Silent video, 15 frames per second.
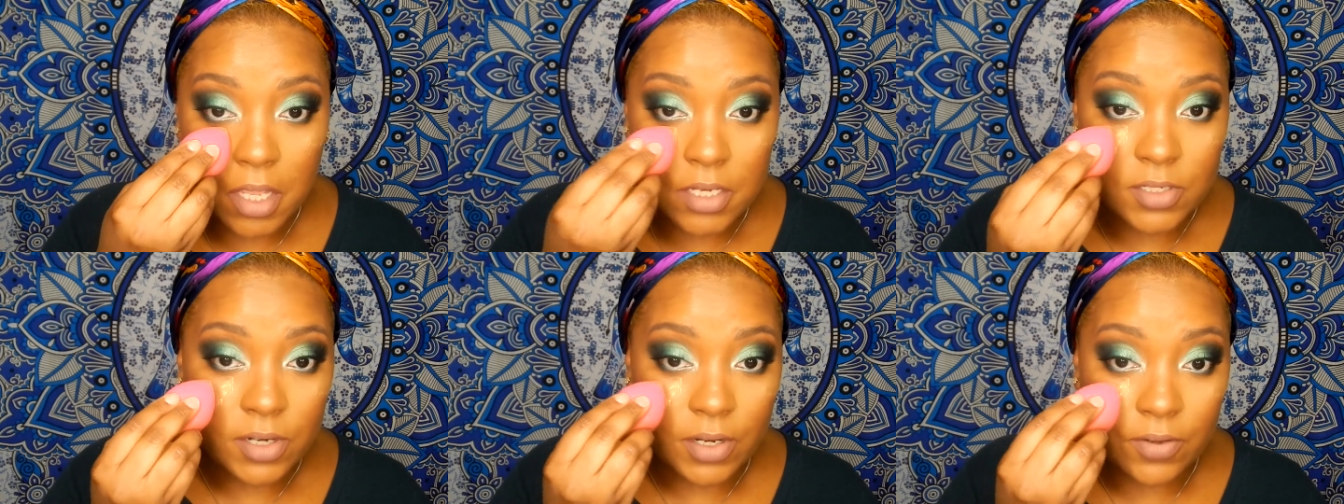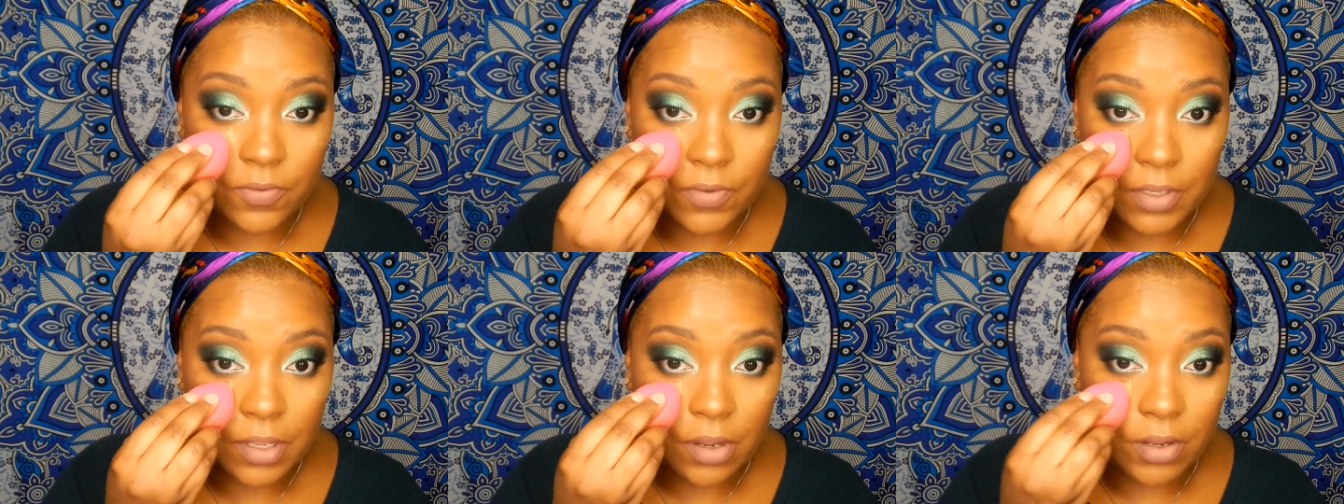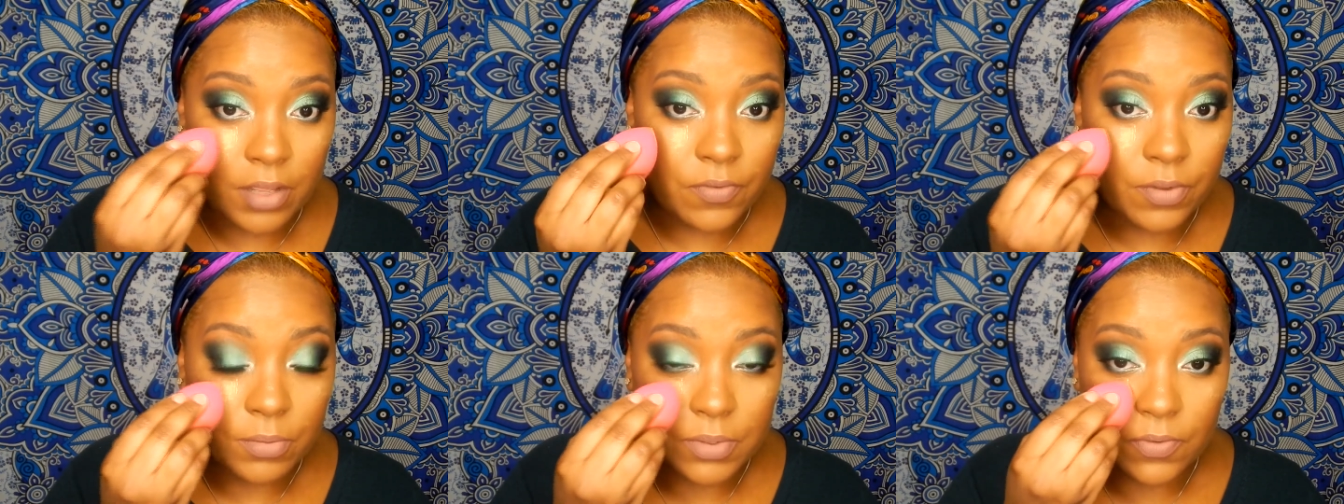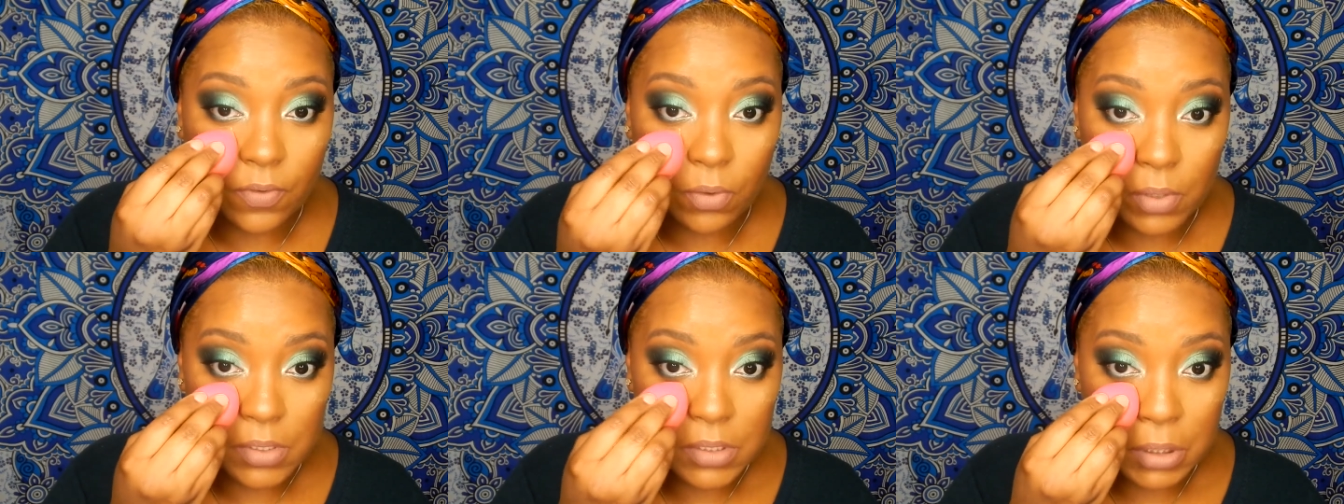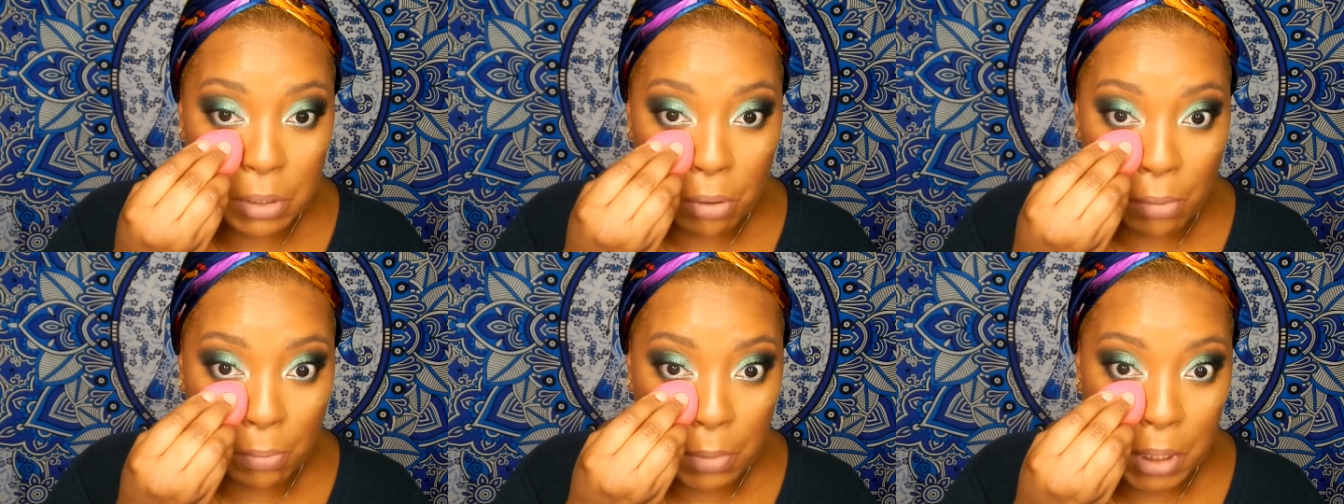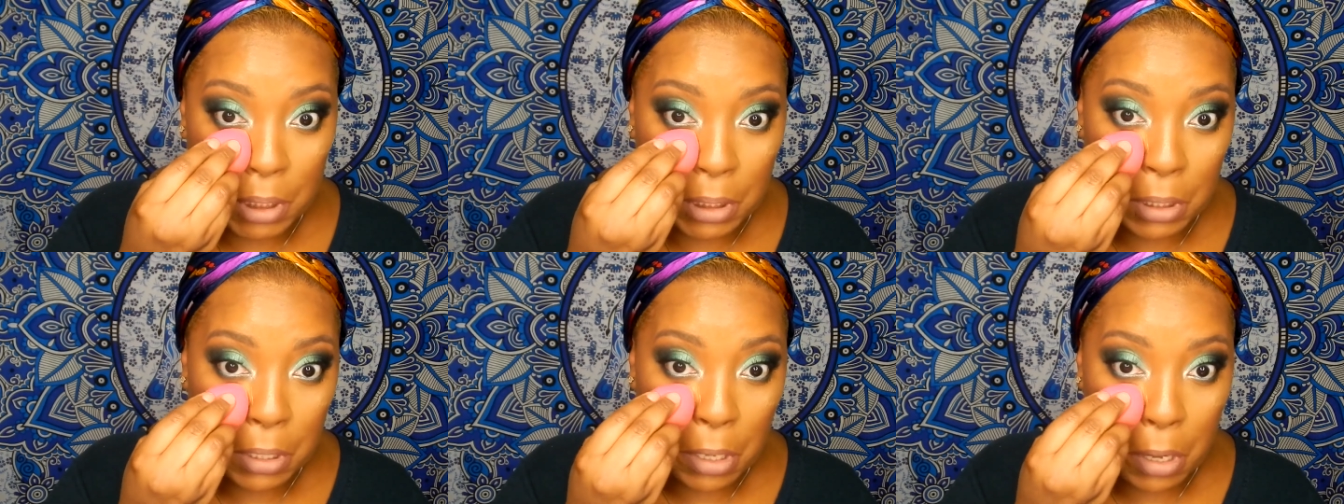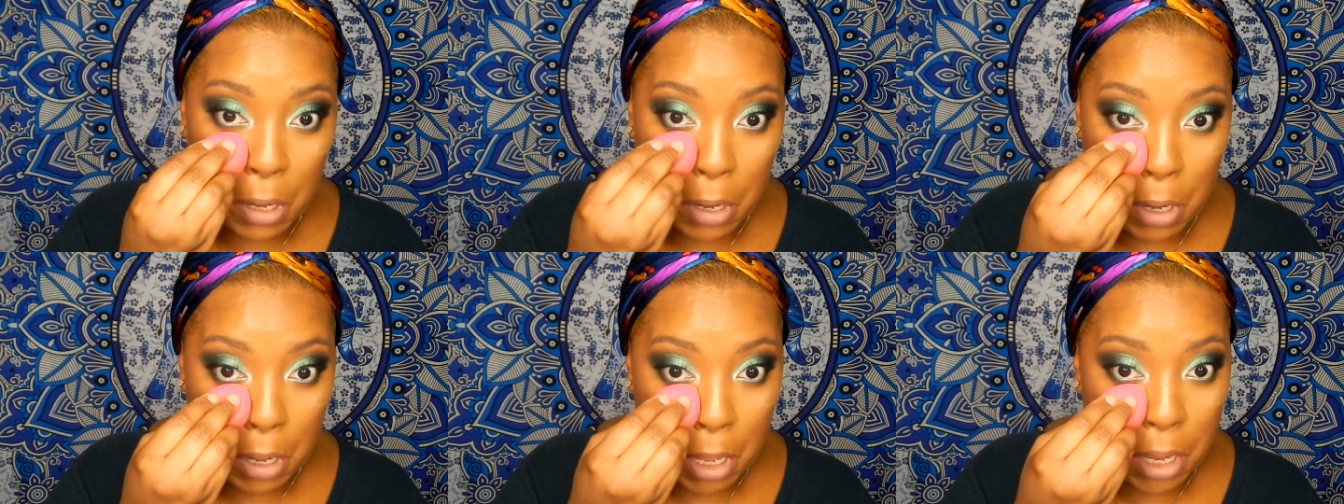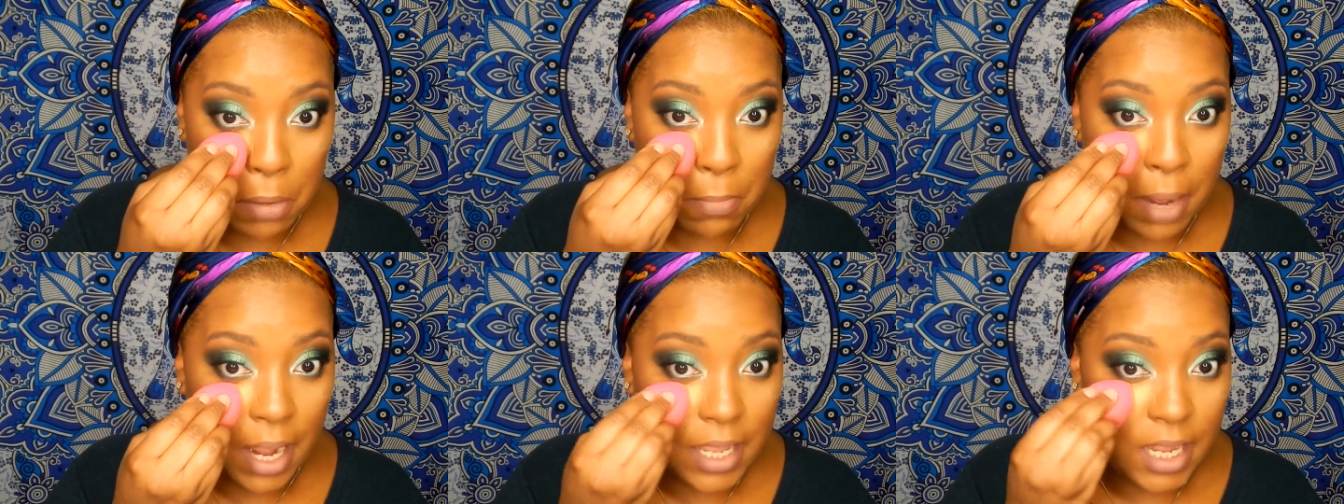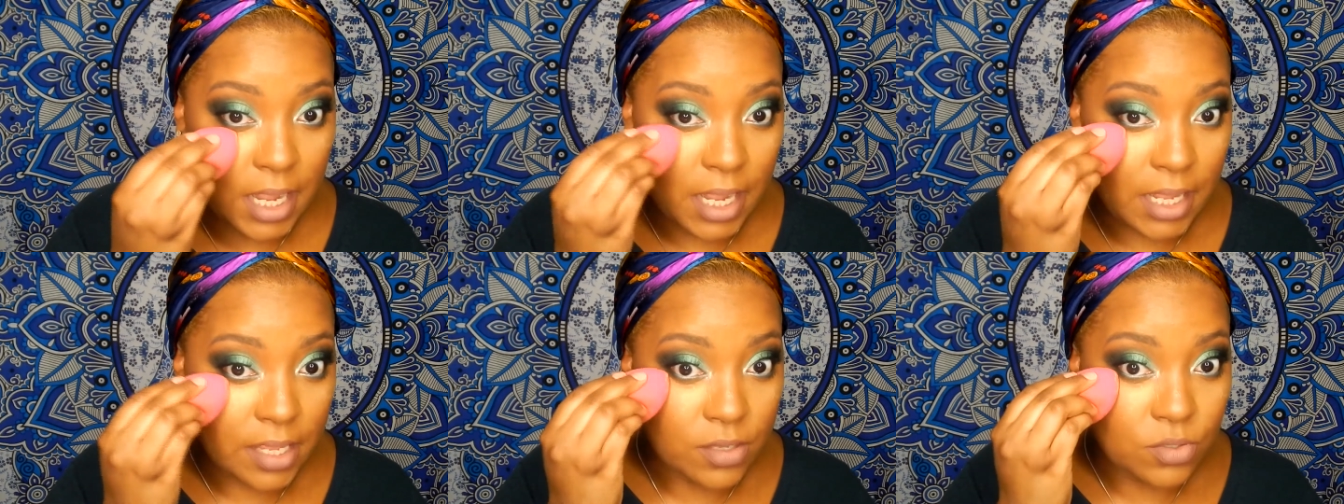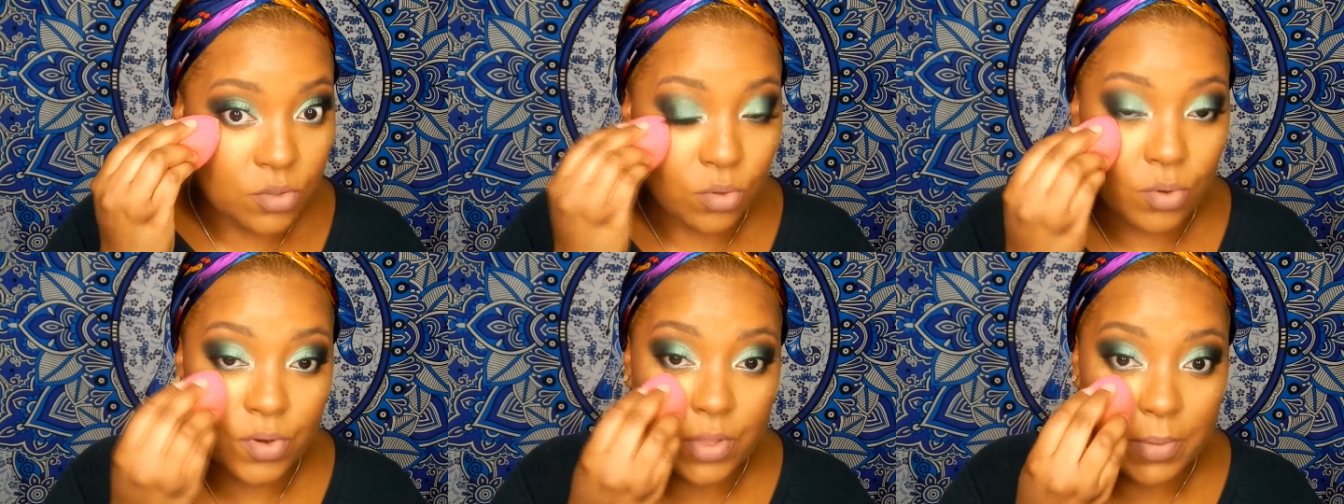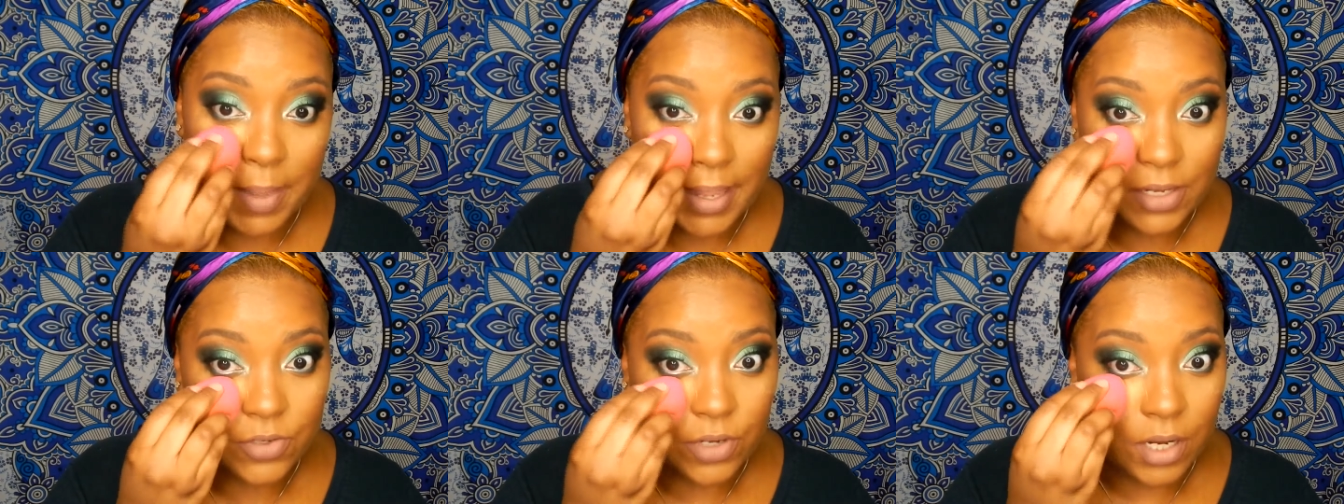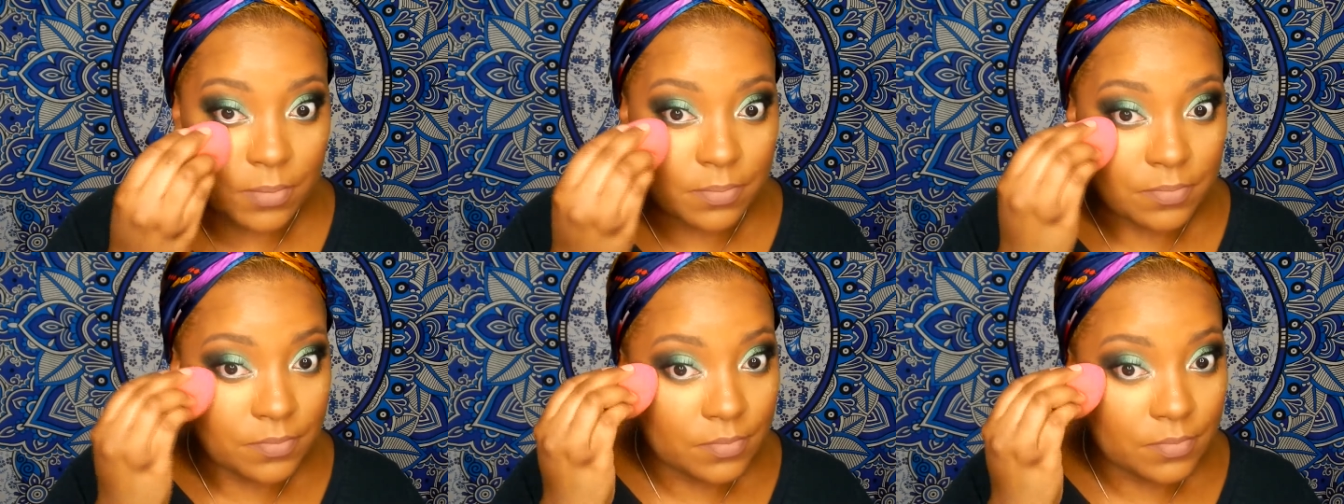trying to figure out if it was focusing on me and my eyes or the backdrop